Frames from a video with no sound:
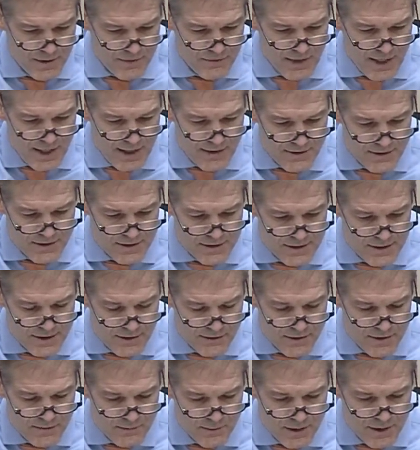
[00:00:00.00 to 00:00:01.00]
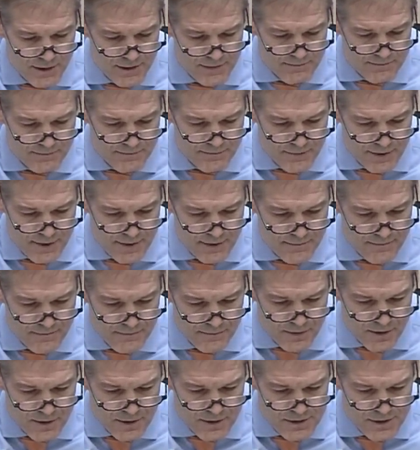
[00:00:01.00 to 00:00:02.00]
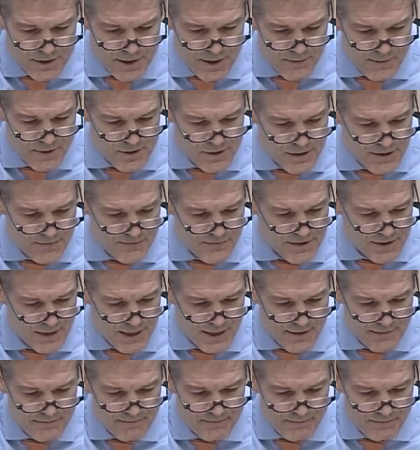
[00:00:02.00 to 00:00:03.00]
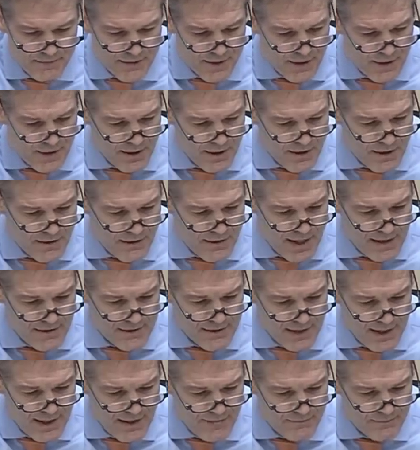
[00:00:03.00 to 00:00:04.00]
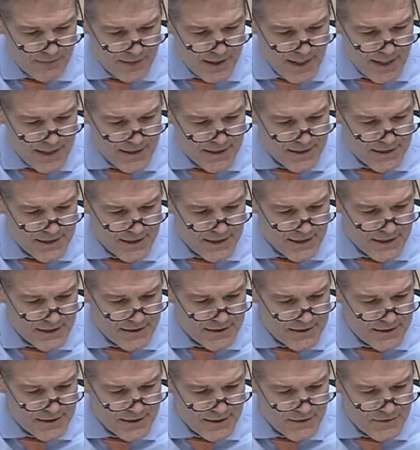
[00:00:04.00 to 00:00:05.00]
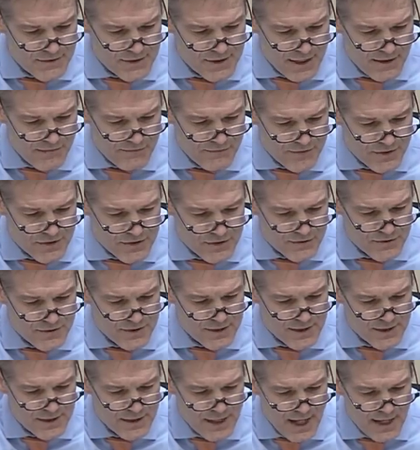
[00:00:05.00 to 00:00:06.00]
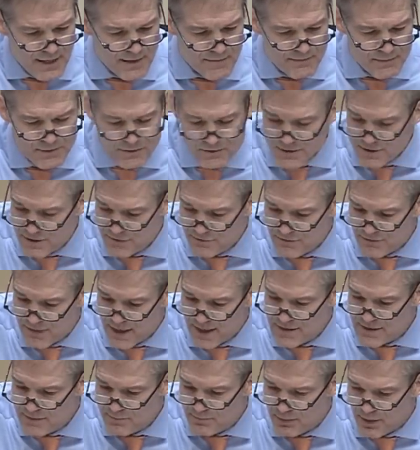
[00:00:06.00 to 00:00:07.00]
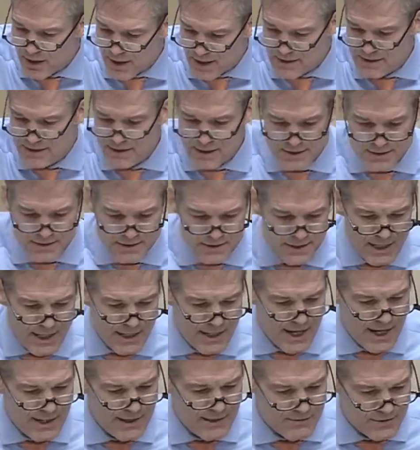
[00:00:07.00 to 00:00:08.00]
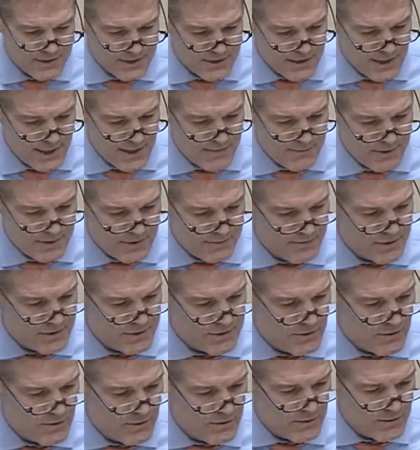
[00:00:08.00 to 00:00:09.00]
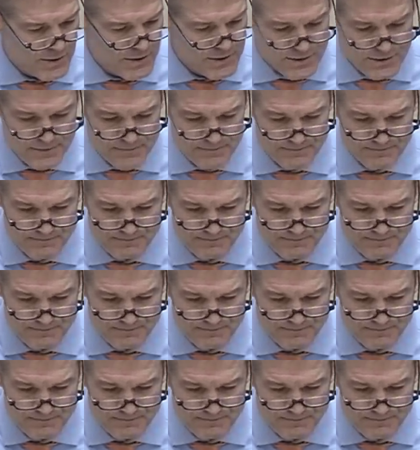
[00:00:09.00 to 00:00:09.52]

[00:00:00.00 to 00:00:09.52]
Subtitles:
of the House Intel Committee, Chairman Schiff, said that the FBI and DOJ officials did not abuse the FISA process. Is that an accurate statement, Mr. Horowitz?